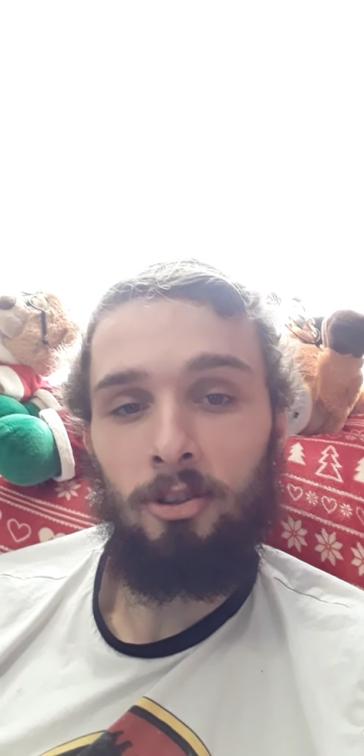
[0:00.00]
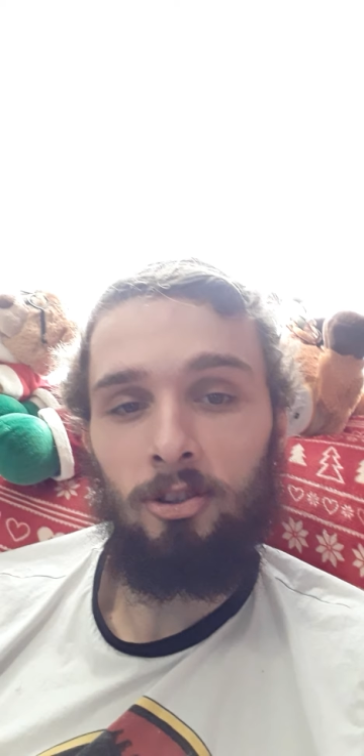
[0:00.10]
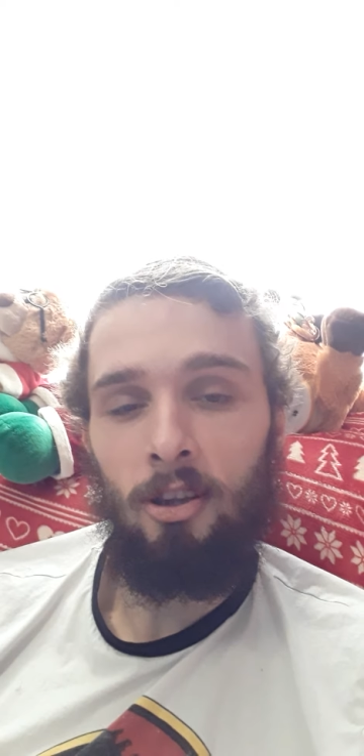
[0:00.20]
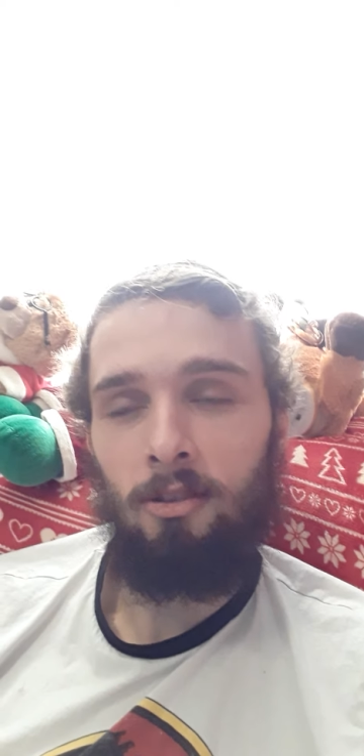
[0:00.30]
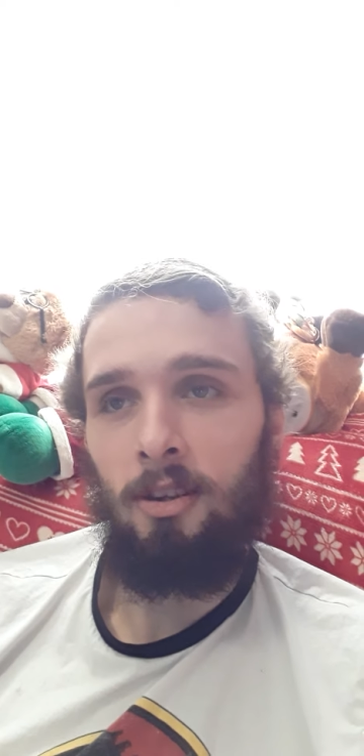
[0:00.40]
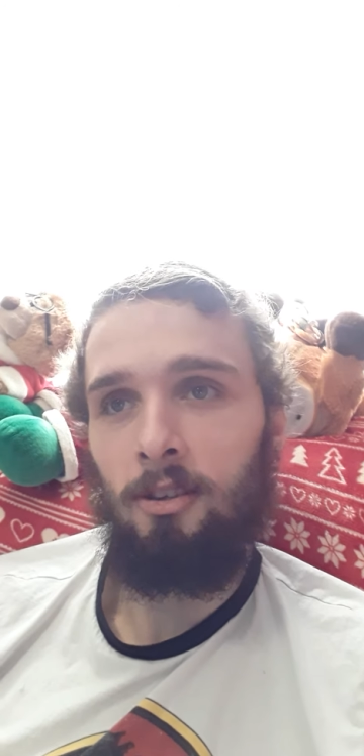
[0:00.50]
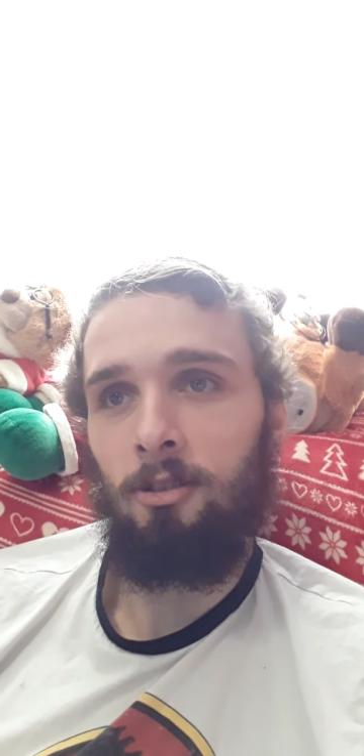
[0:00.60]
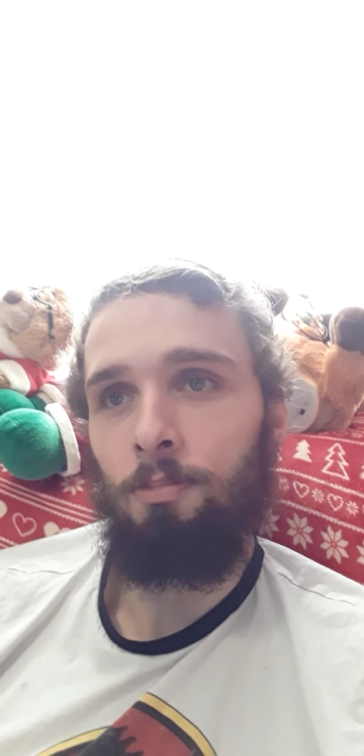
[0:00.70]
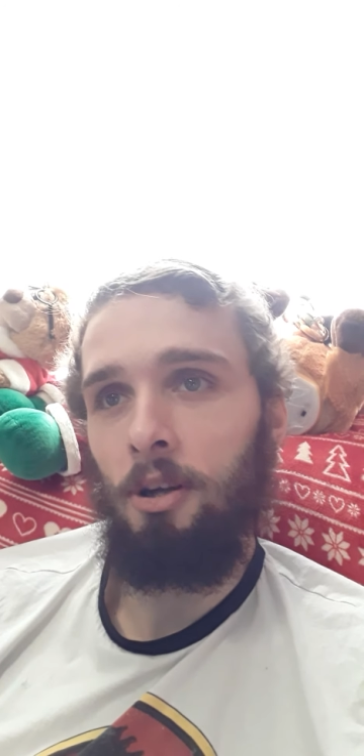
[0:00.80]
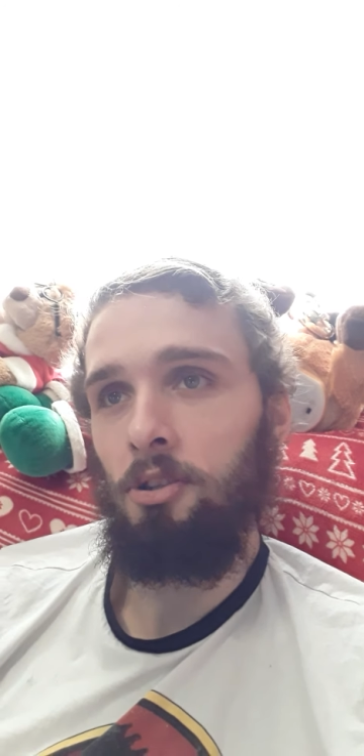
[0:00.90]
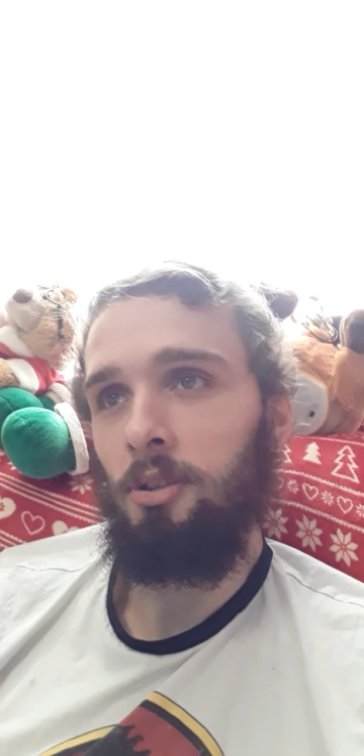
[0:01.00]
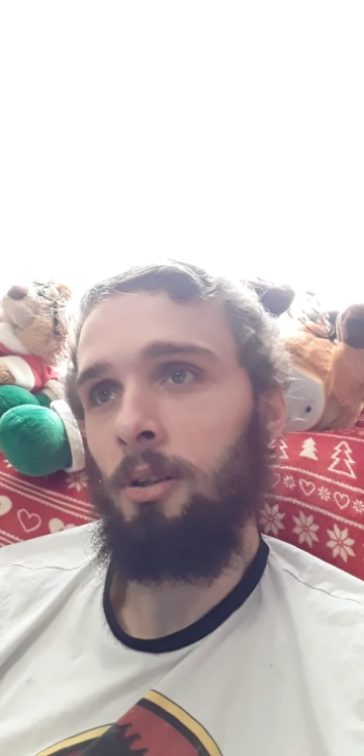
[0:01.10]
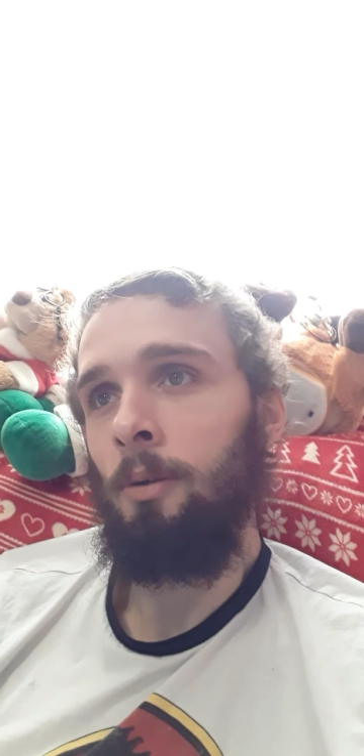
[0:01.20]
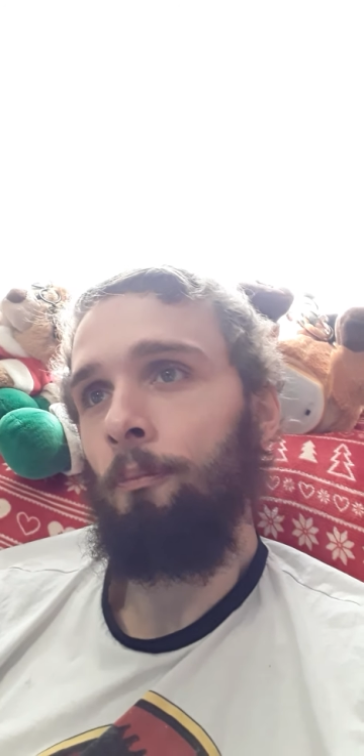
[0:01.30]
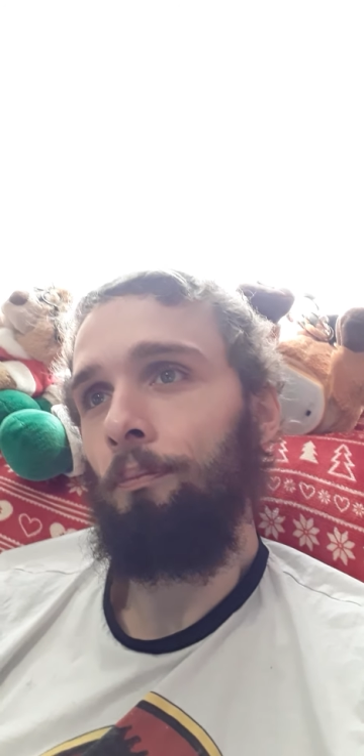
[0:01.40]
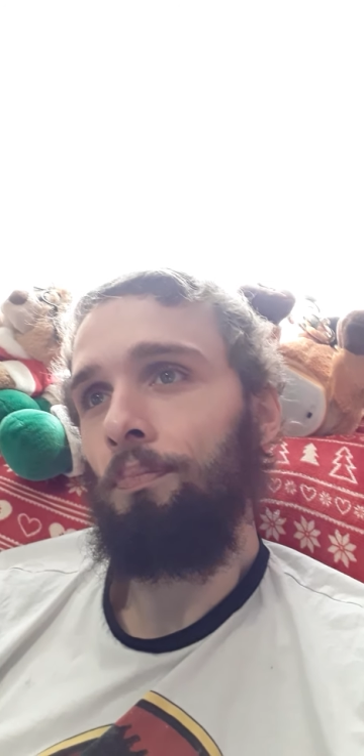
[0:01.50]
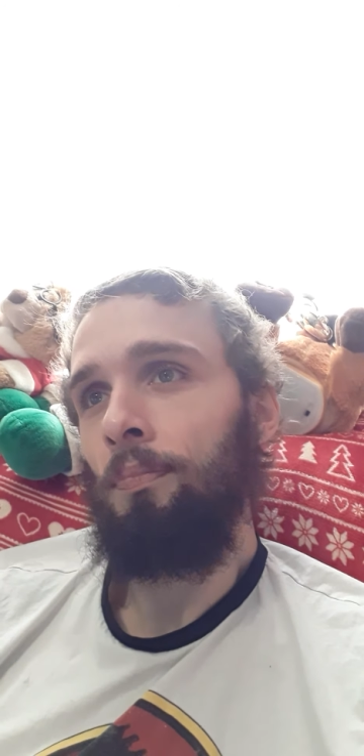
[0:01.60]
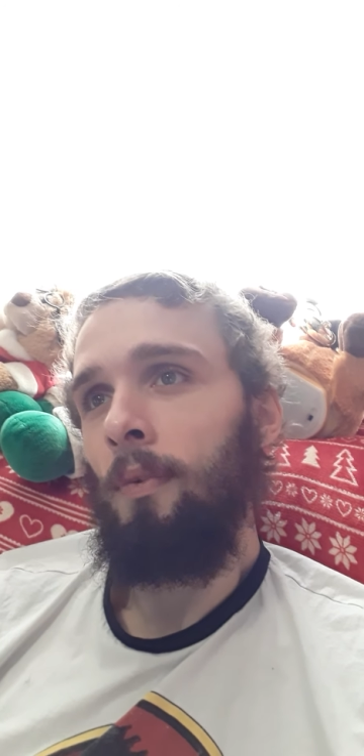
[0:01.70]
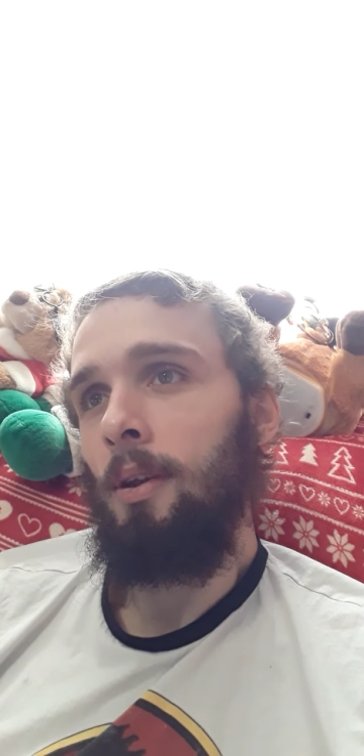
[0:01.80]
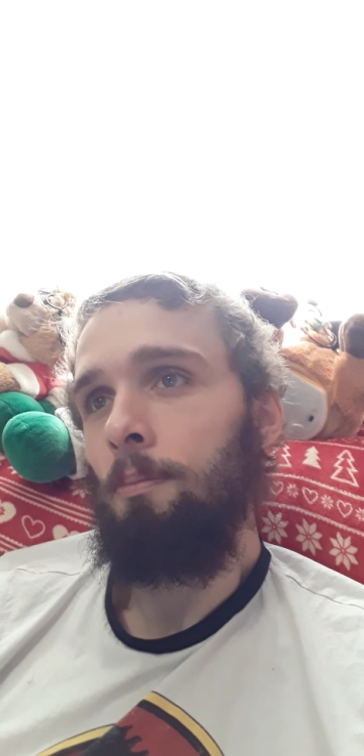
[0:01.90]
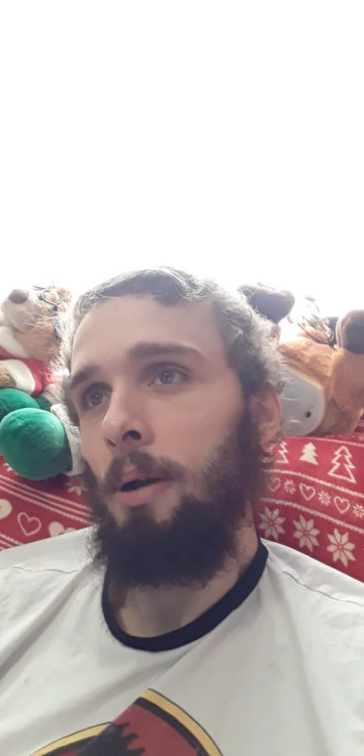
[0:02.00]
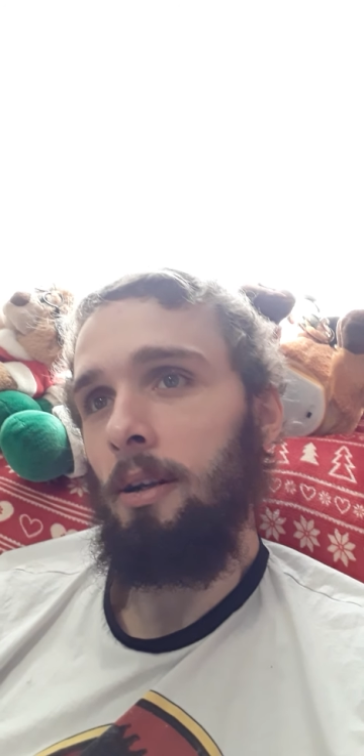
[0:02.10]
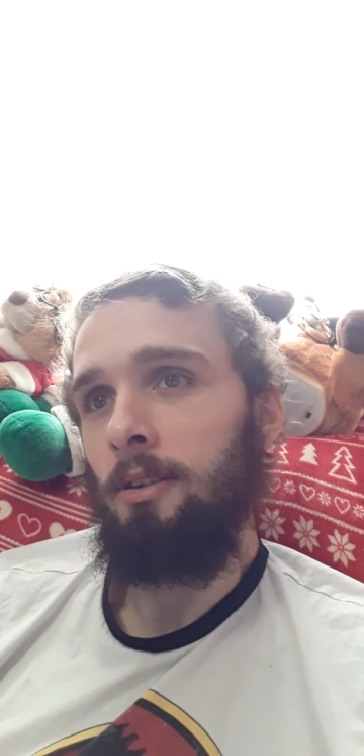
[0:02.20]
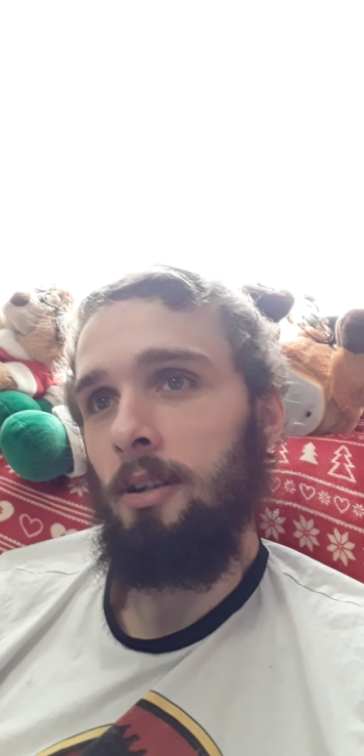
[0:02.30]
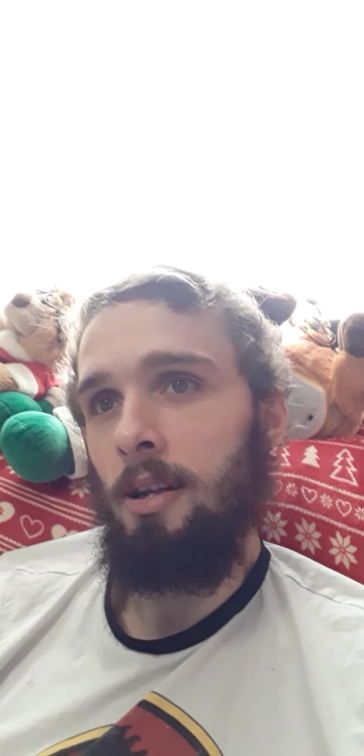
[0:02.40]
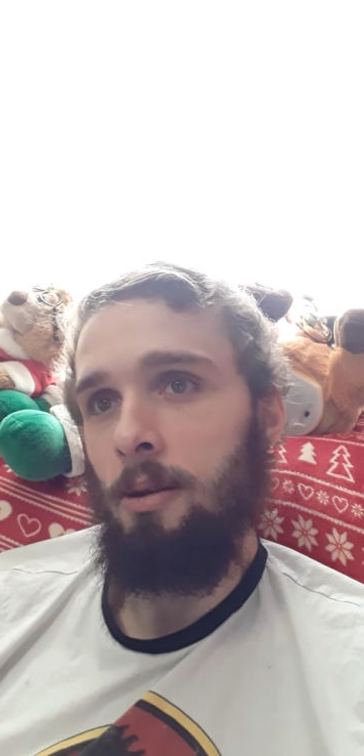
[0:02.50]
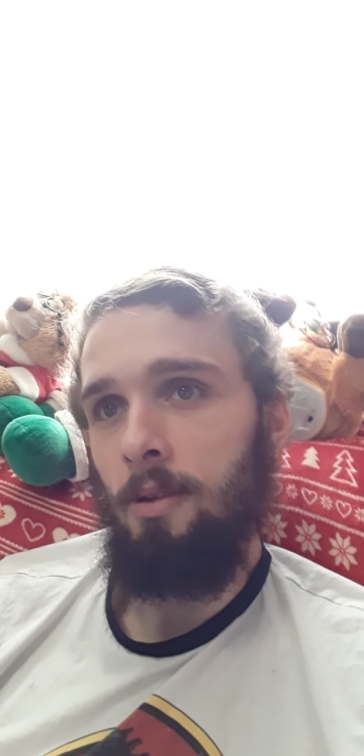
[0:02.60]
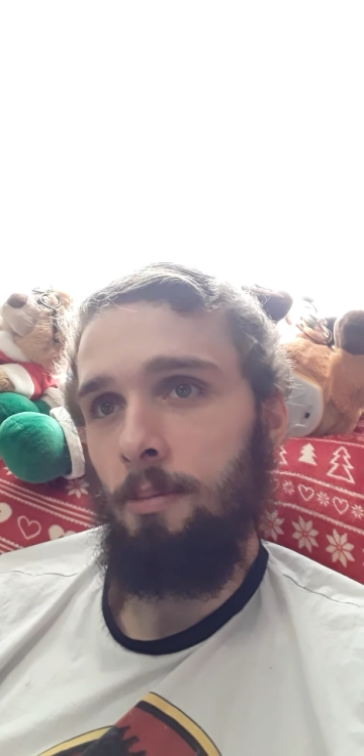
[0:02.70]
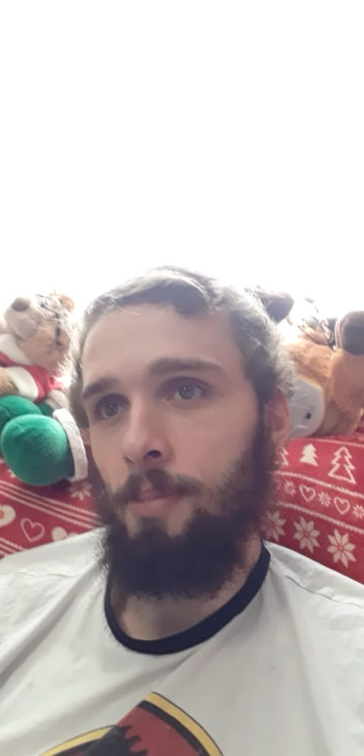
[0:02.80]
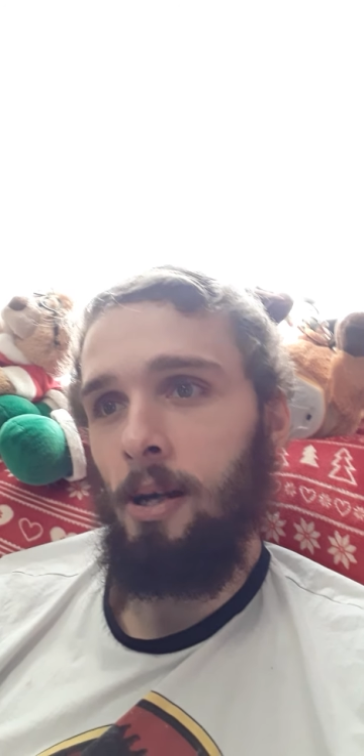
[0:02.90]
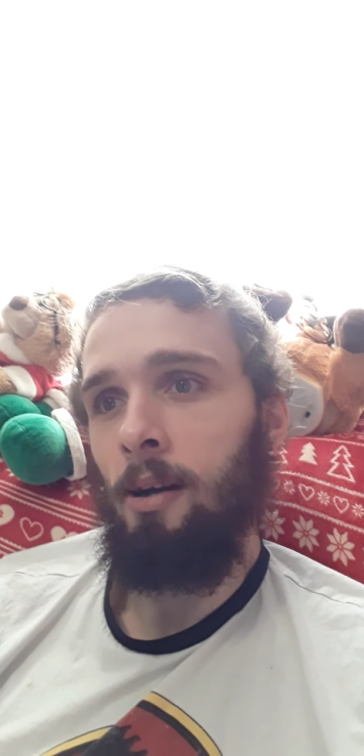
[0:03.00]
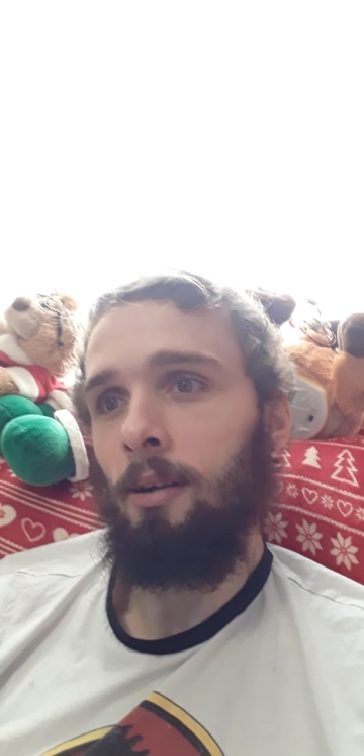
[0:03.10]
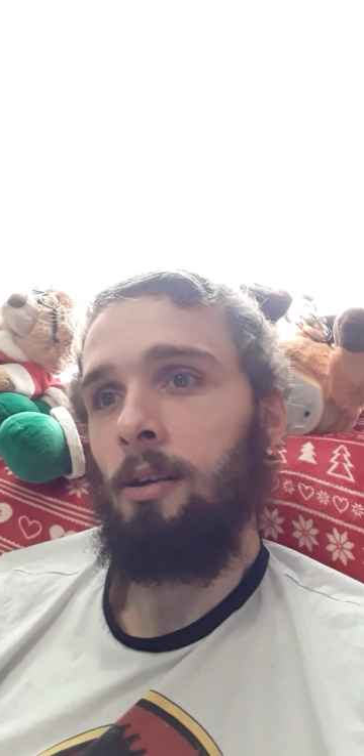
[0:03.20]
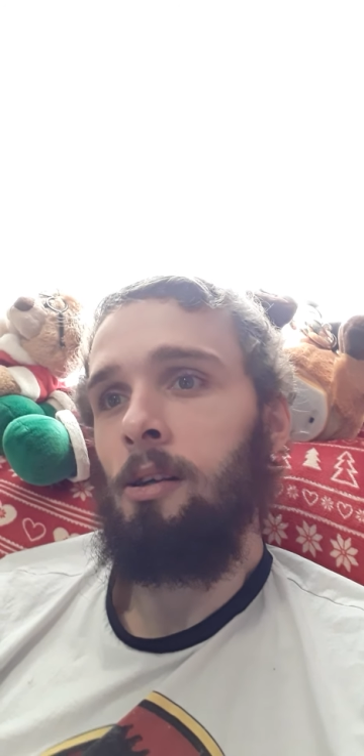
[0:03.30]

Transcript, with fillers: something special. Back to the theme park.